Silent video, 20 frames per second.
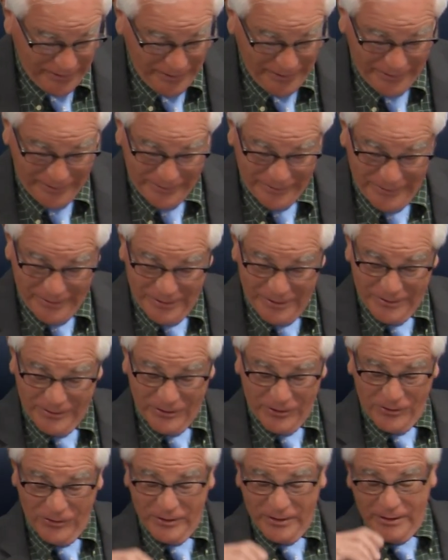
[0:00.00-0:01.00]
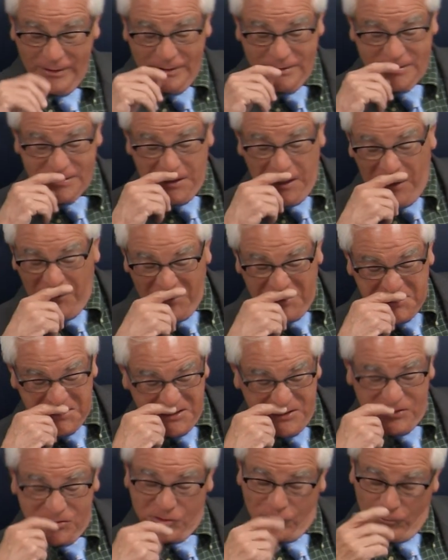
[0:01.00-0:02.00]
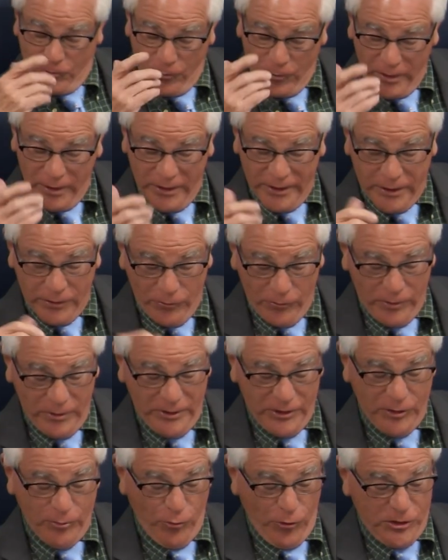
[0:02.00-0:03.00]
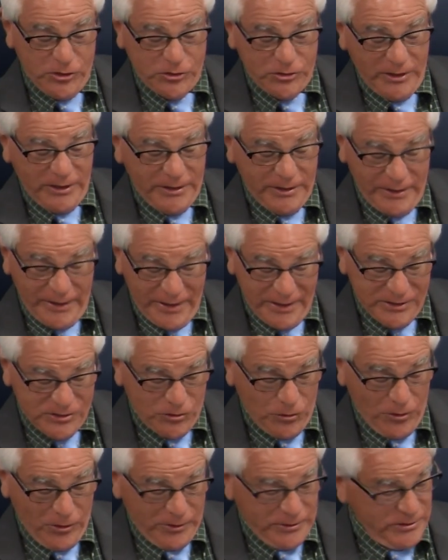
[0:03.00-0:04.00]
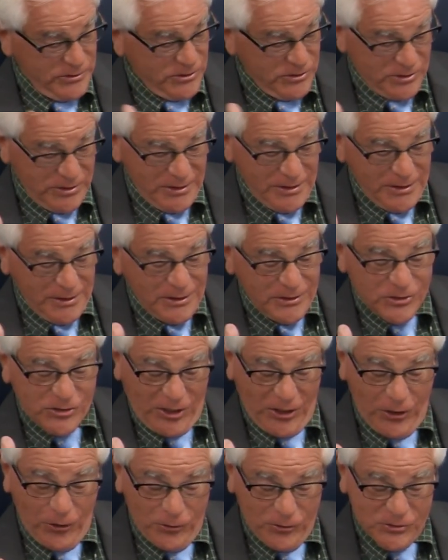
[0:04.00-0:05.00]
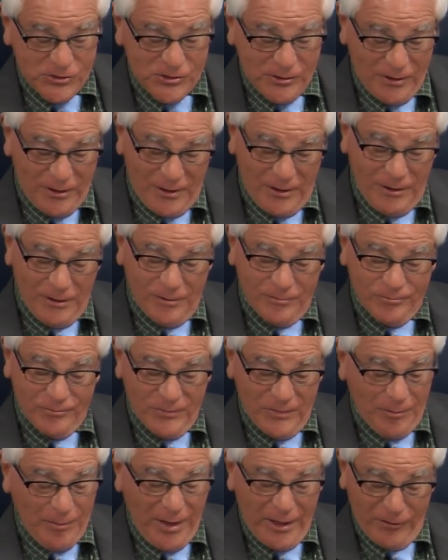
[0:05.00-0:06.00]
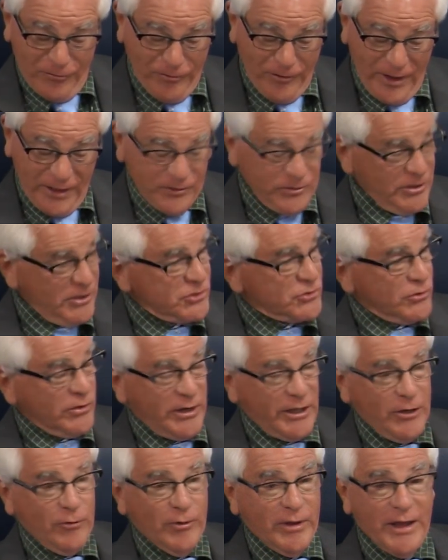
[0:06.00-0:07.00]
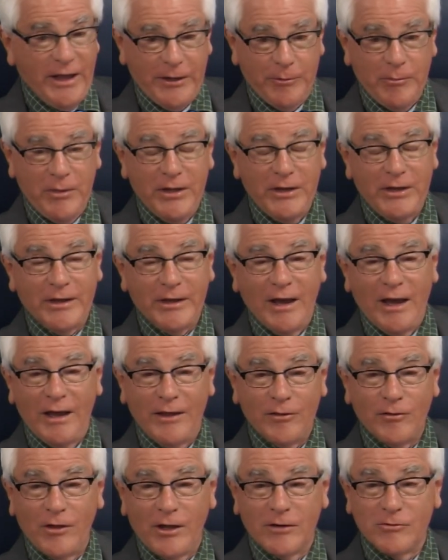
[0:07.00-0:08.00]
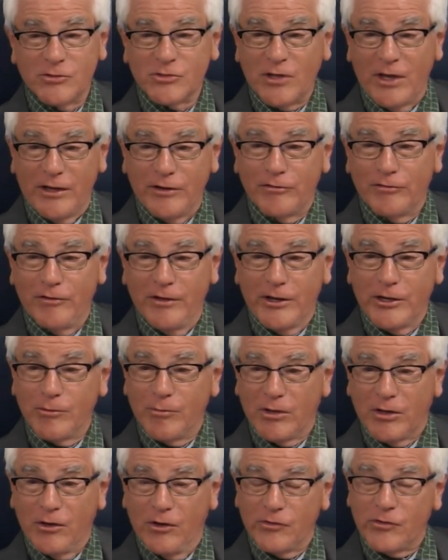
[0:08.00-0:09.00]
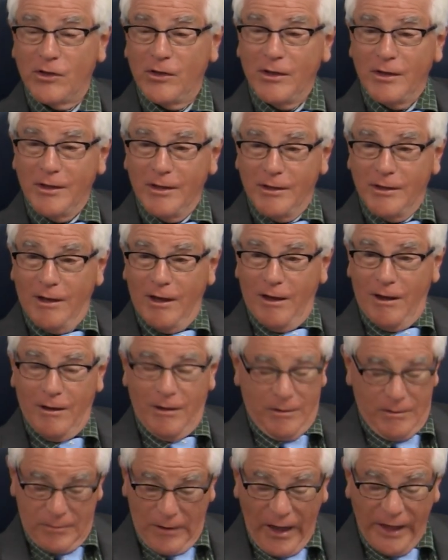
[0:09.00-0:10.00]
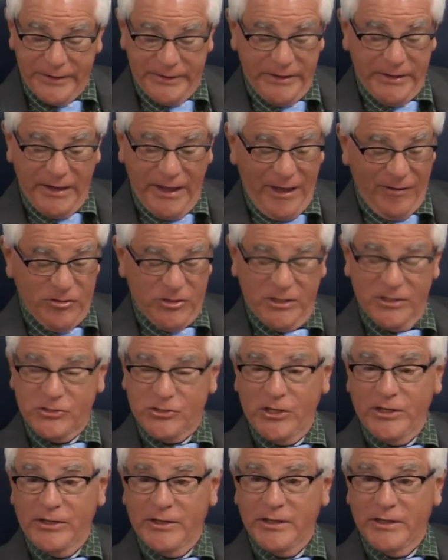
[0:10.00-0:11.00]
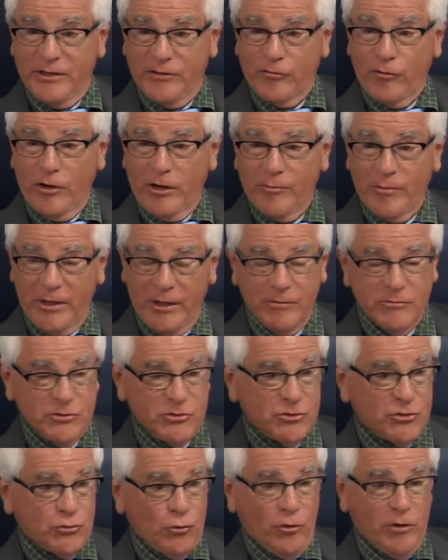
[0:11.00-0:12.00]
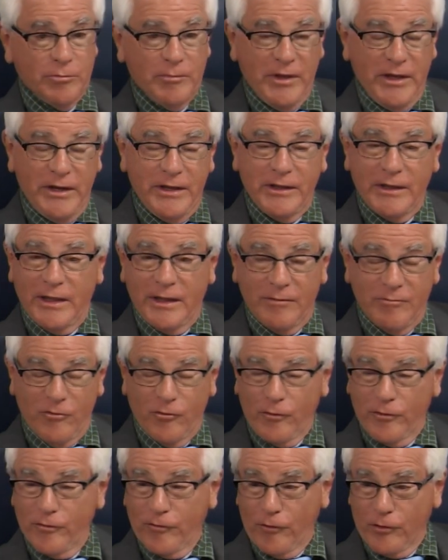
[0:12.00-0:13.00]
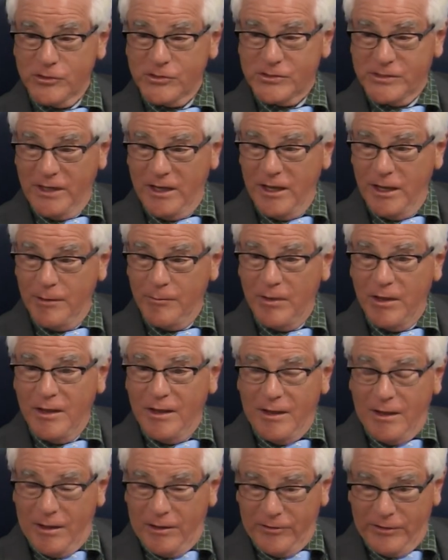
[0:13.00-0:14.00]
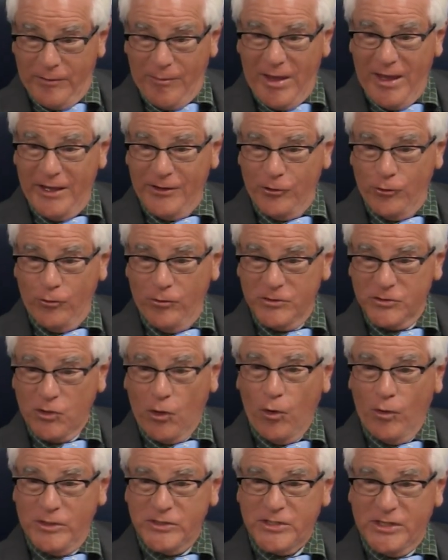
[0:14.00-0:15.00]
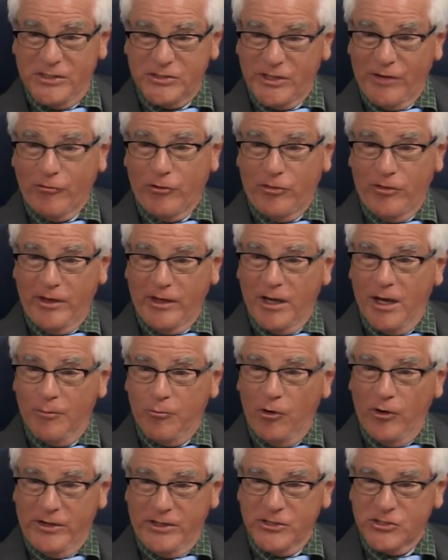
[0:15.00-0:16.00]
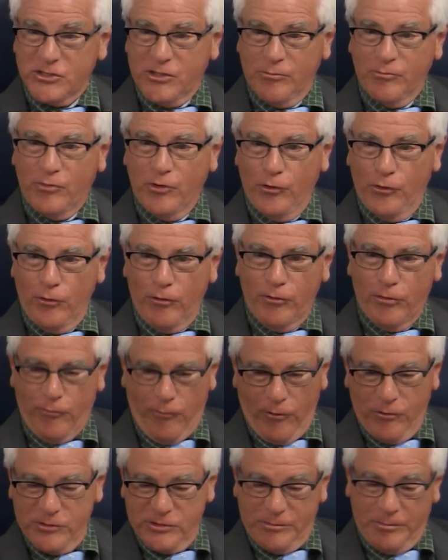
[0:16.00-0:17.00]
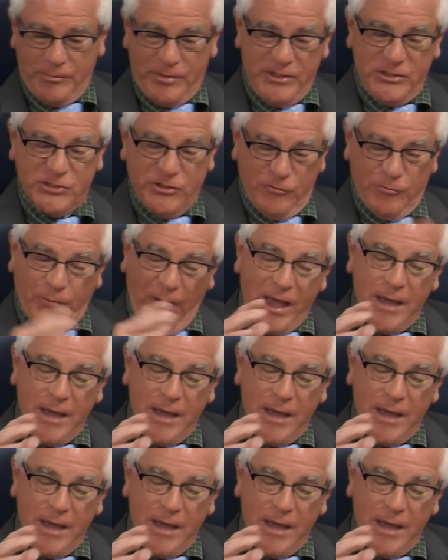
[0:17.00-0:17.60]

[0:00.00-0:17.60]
and his knowledge is really, really appreciated, as are his skills. The matter of fact, yesterday we had a meeting. I thought it was kind of funny because I didn't have an agenda in front of me. It was a short meeting, and for the first time, the man who always has everything up on his computer throws a piece of